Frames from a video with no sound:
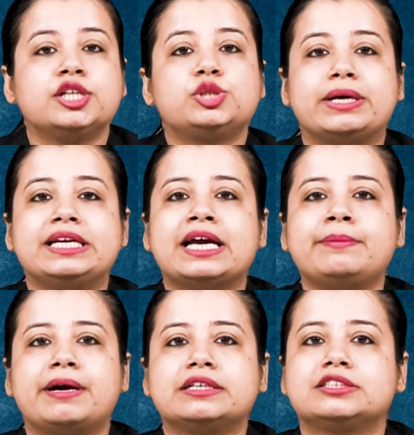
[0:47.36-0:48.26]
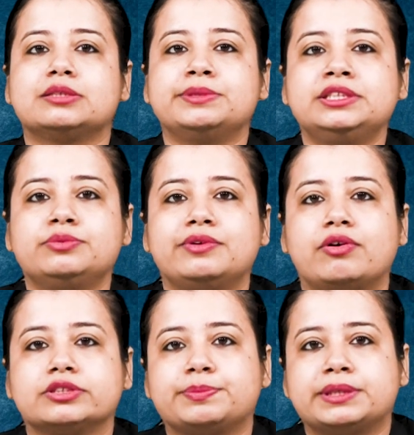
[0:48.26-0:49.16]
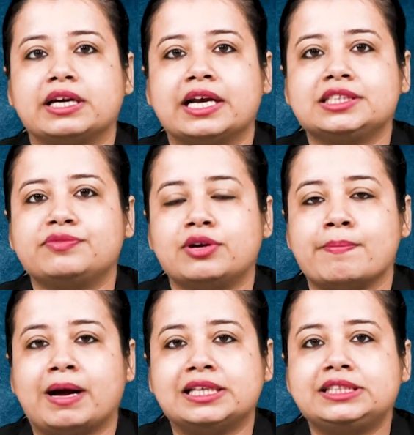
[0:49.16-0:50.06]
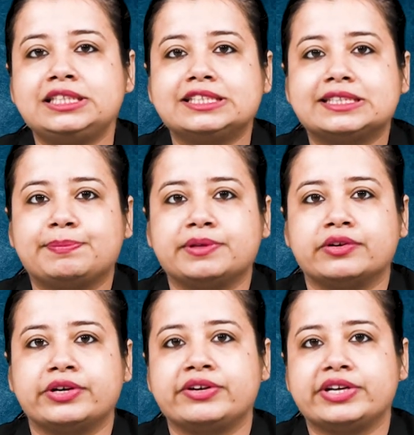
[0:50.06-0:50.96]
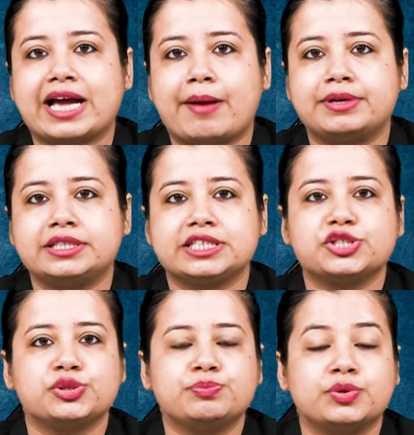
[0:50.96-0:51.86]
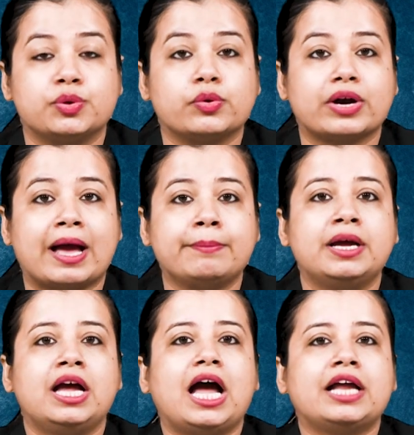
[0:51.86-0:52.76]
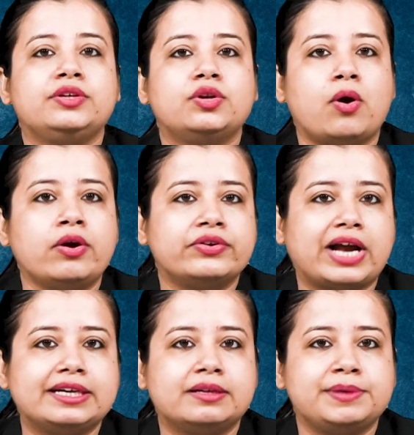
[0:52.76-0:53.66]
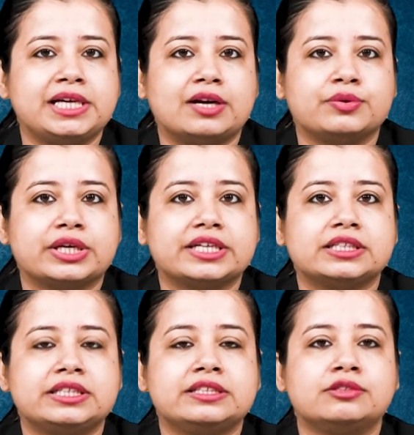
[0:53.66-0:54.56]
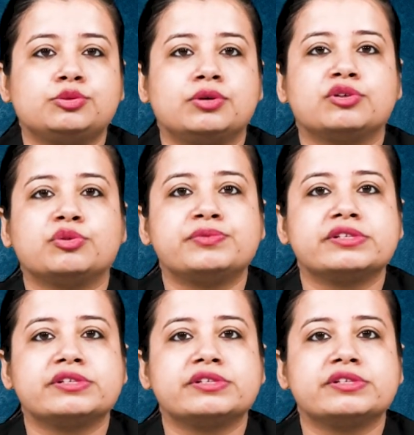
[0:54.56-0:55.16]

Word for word: 29 participants were hospitalized for a multidisciplinary rehabilitation program and non randomly allocated either to a group